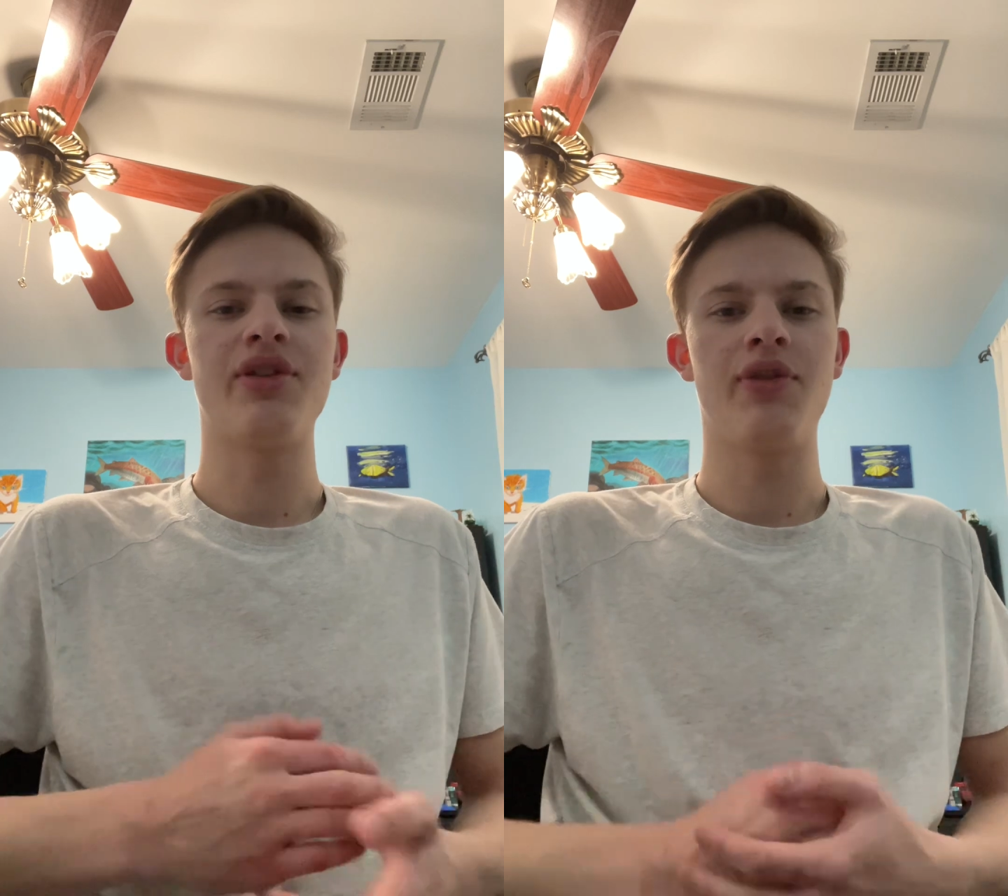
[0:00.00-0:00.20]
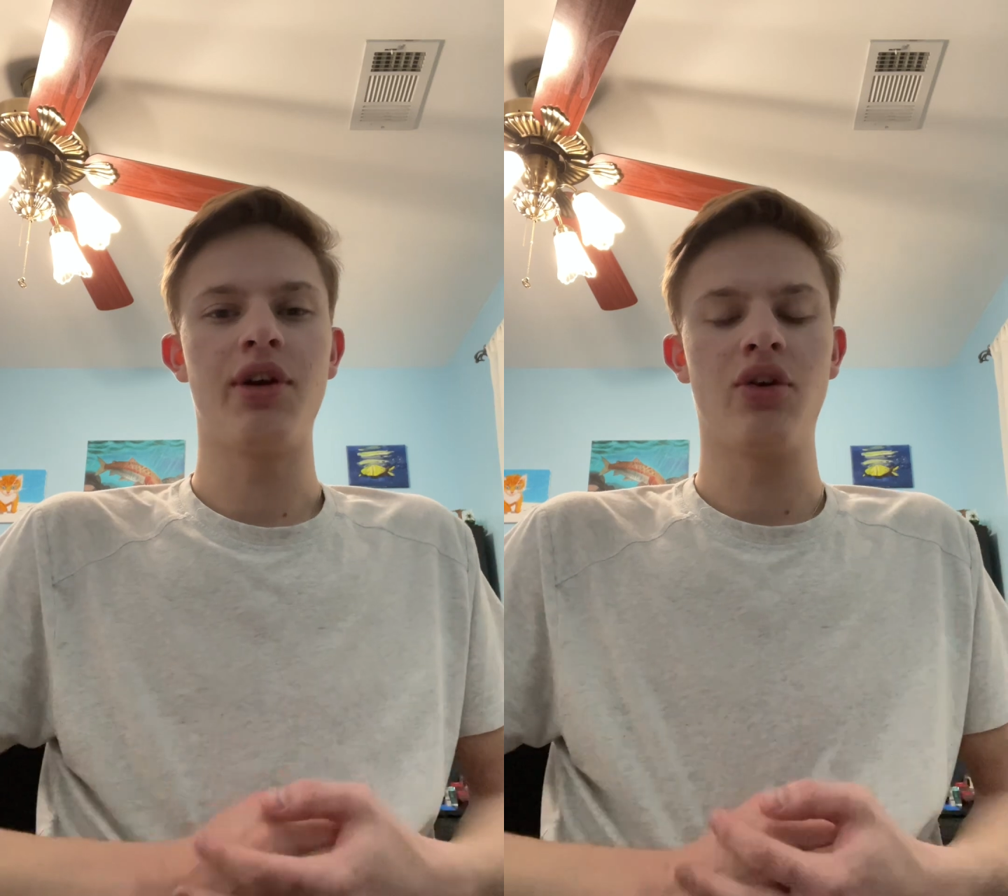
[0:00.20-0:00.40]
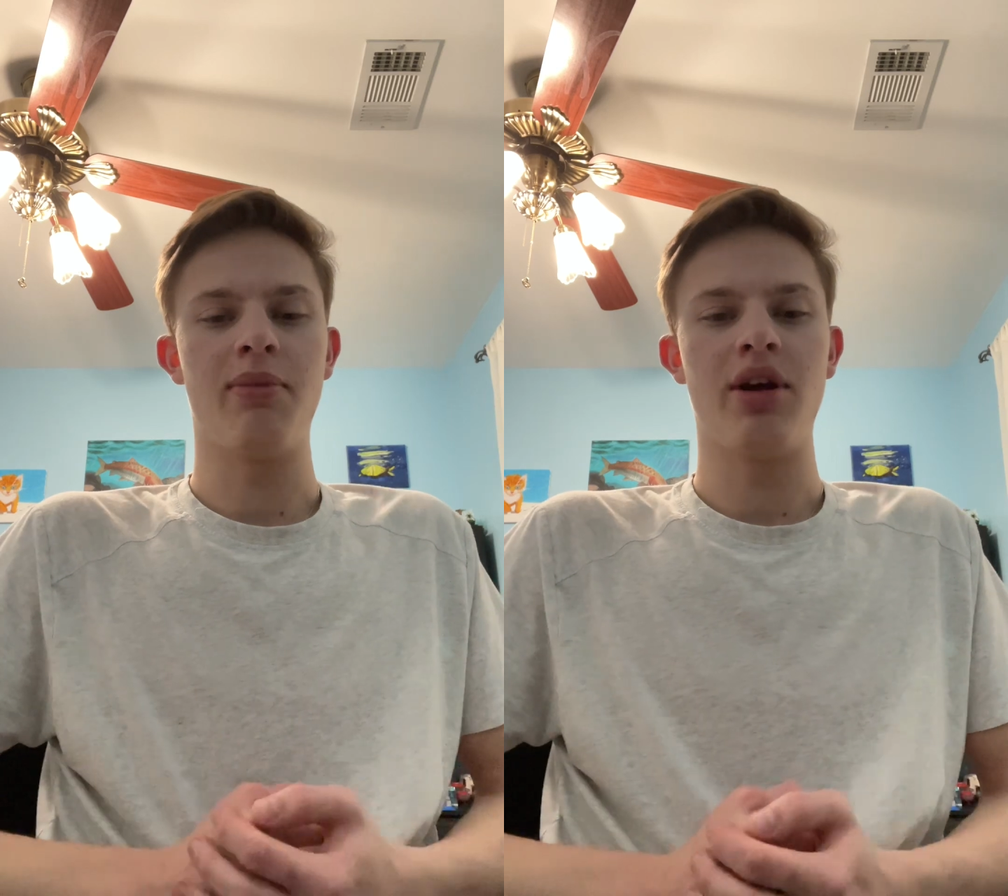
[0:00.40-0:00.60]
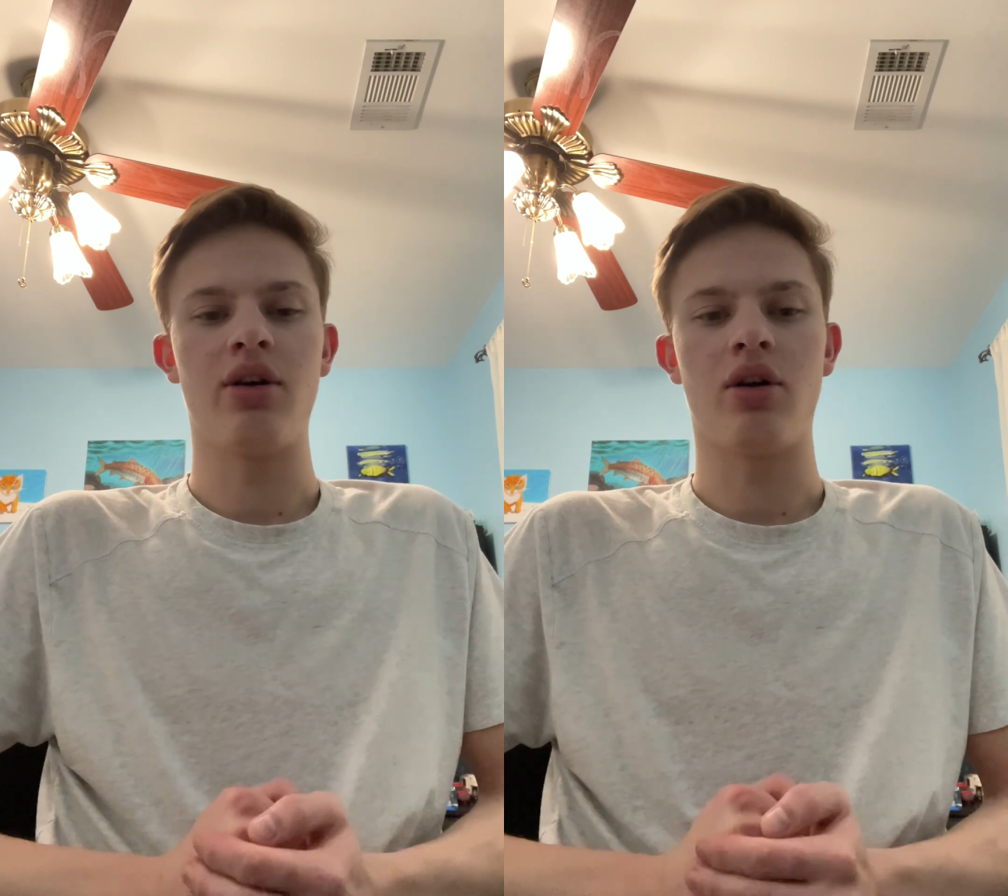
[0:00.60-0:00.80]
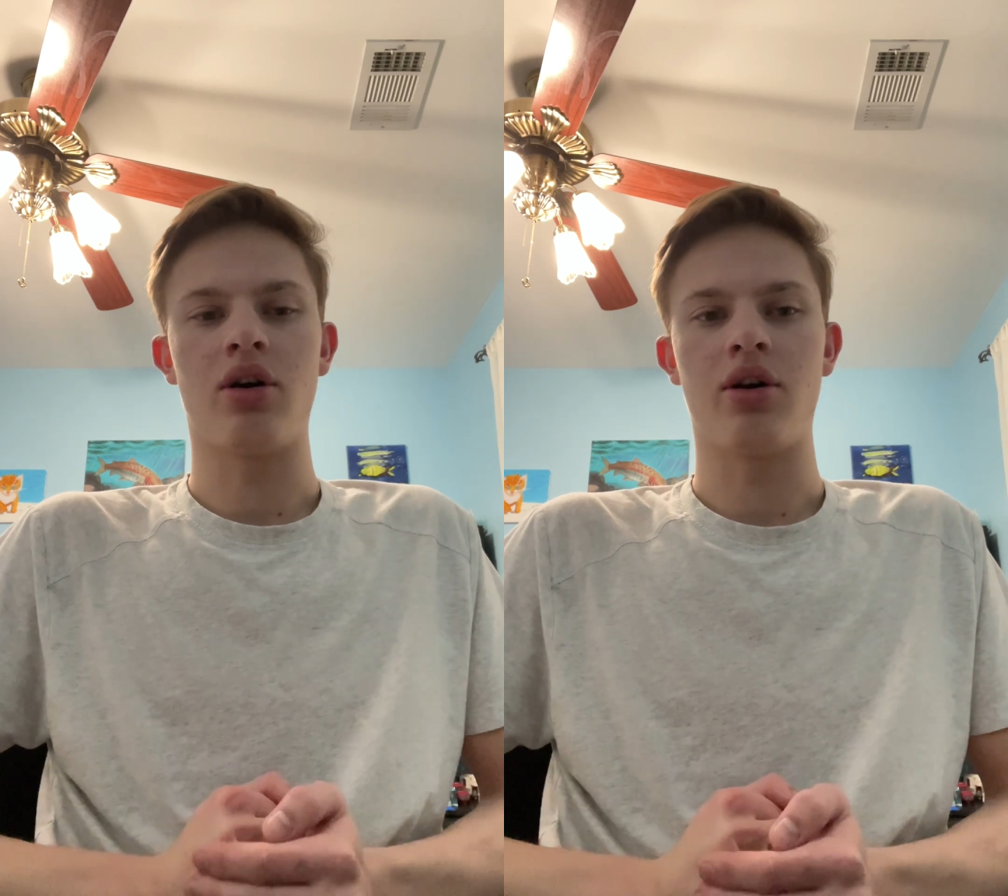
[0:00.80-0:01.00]
video I
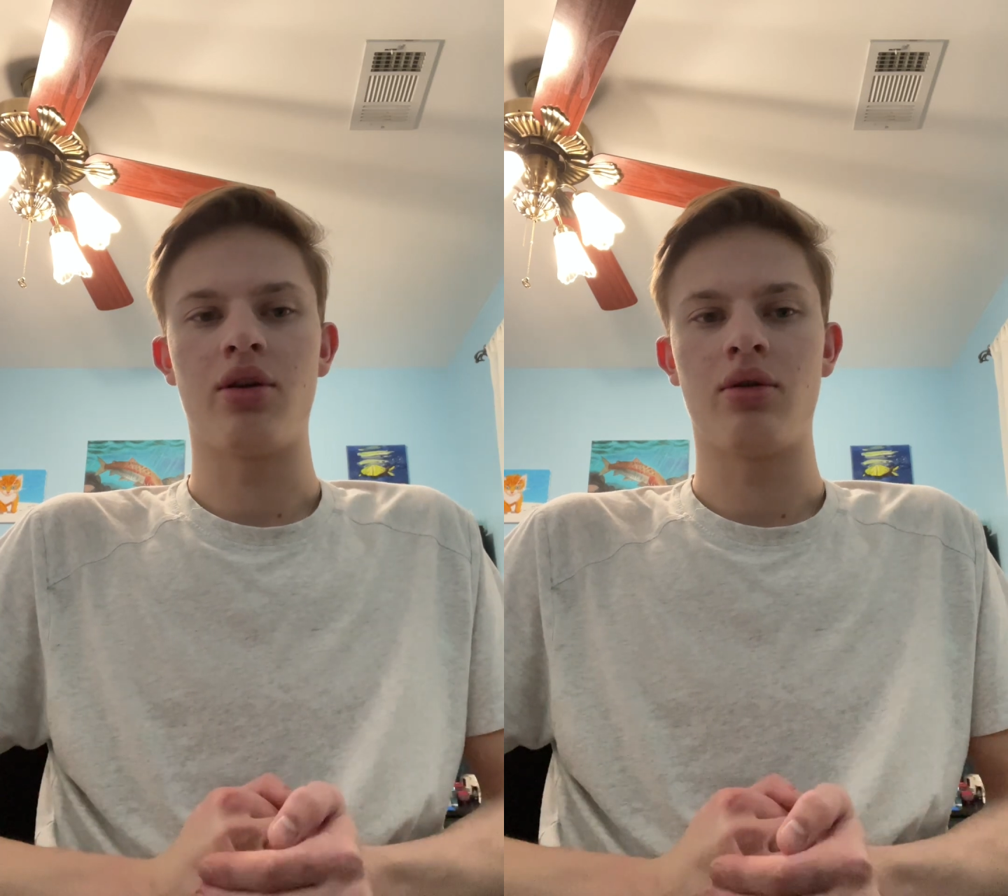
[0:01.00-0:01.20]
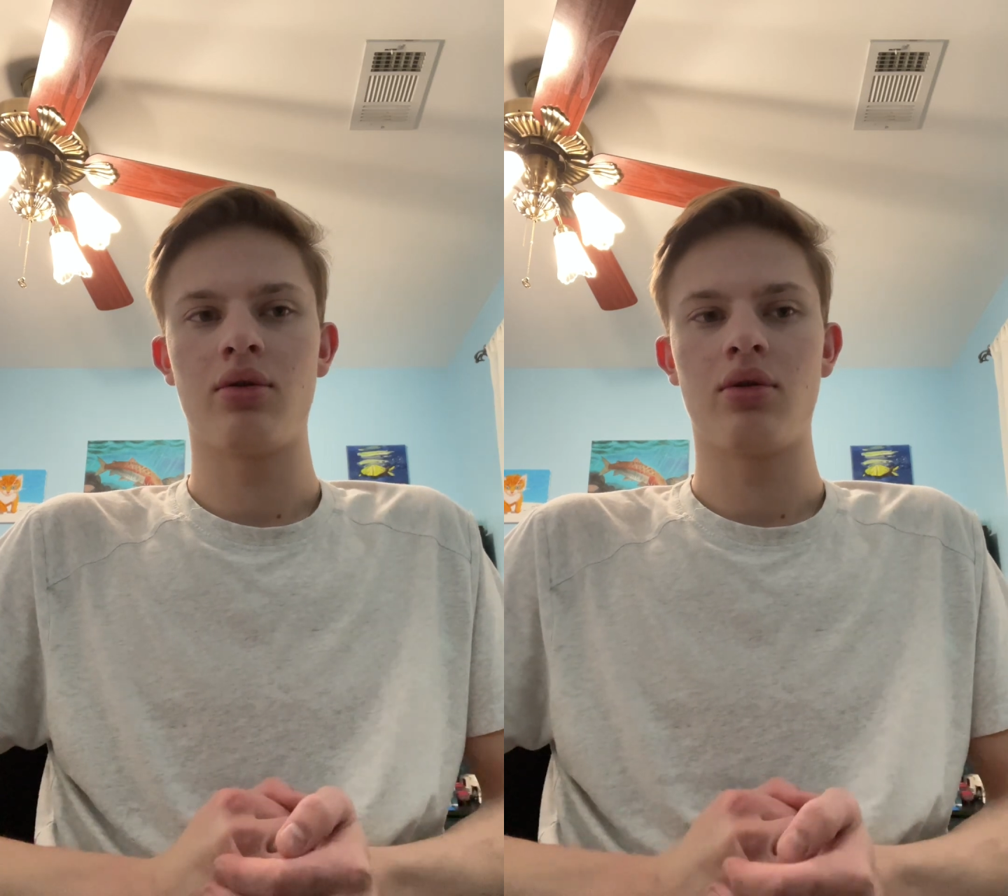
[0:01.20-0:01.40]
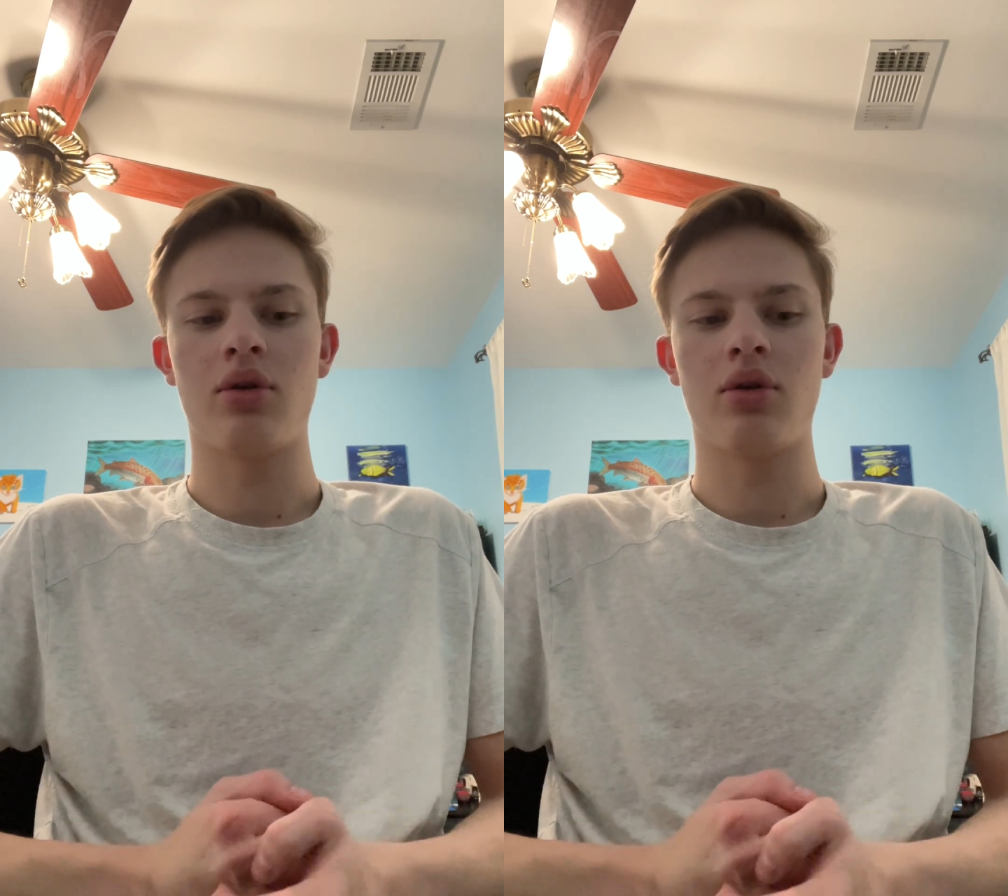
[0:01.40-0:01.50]
made on,